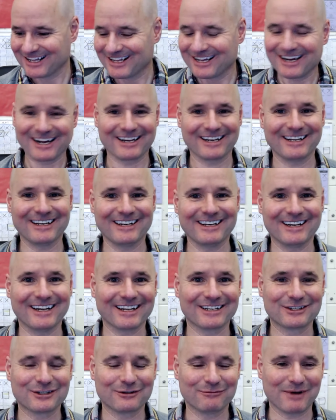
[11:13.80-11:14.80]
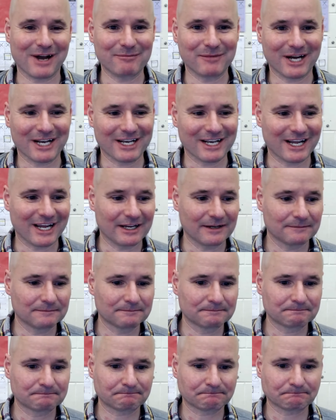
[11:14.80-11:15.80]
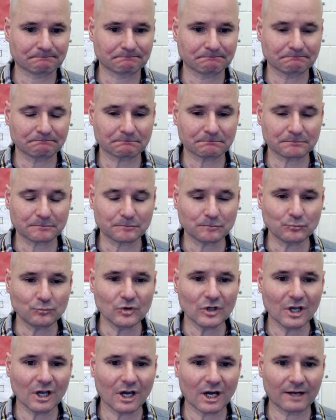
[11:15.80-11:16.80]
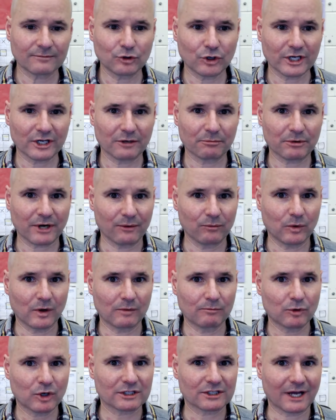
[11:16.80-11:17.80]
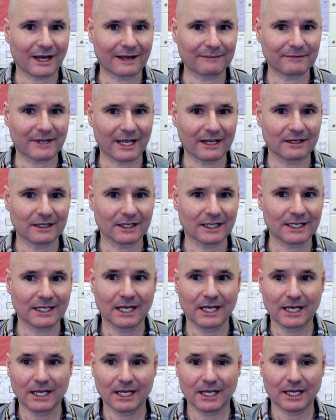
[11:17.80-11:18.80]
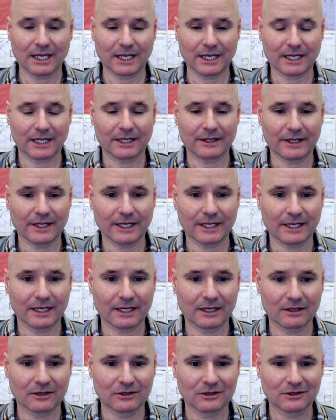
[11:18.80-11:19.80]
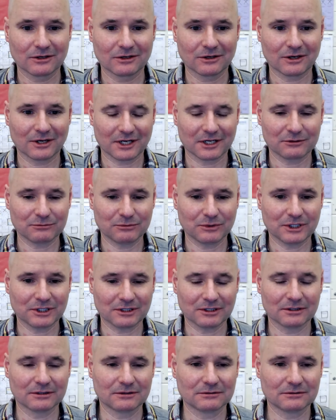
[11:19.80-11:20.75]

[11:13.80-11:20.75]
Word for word: I need to get to my Monday. I'm going to pray one more time, Caitlin, and then I will